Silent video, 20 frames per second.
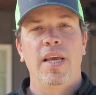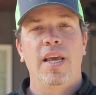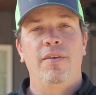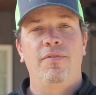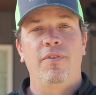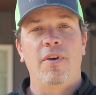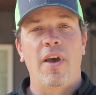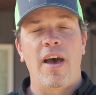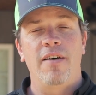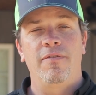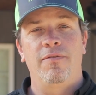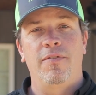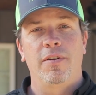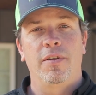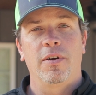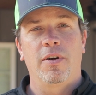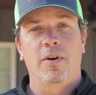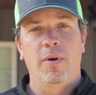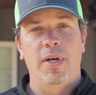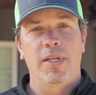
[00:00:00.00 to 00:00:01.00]
If you have
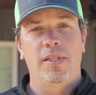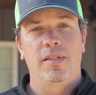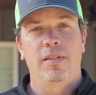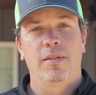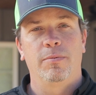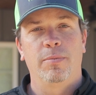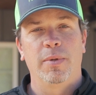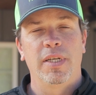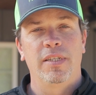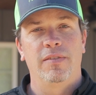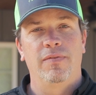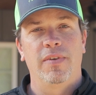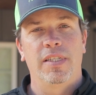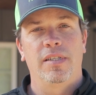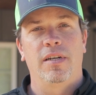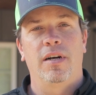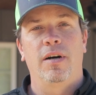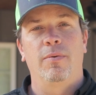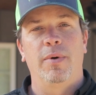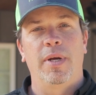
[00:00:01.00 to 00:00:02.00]
further questions, please
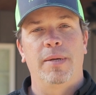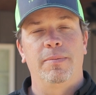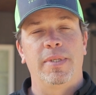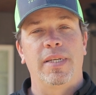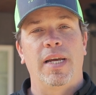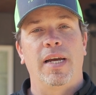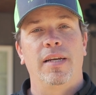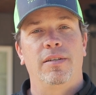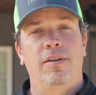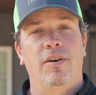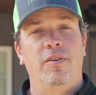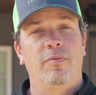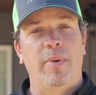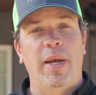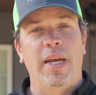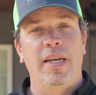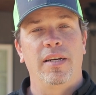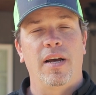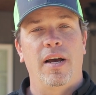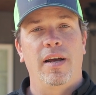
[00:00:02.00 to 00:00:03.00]
visit our website,
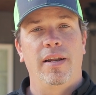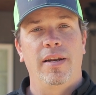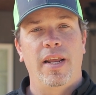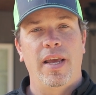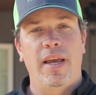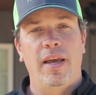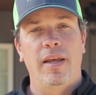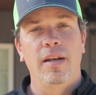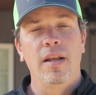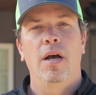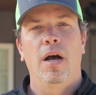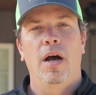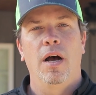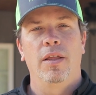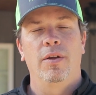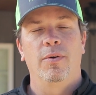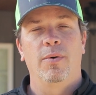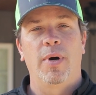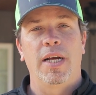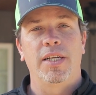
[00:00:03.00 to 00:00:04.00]
turfpaint.net.
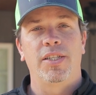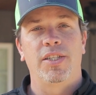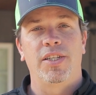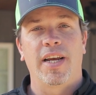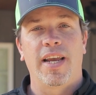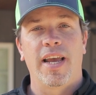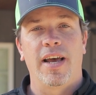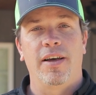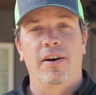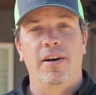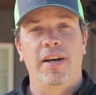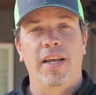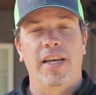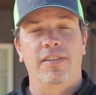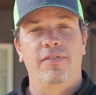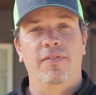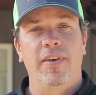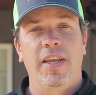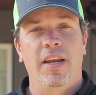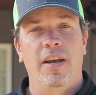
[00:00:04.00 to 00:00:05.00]
Otherwise, check out our
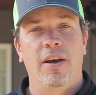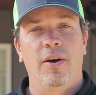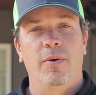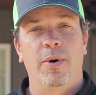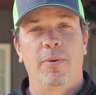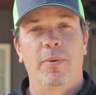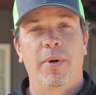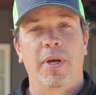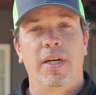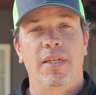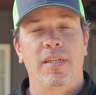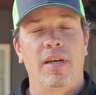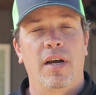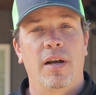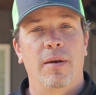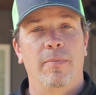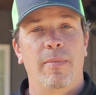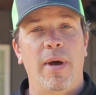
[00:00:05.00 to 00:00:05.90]
next video where we're going to talk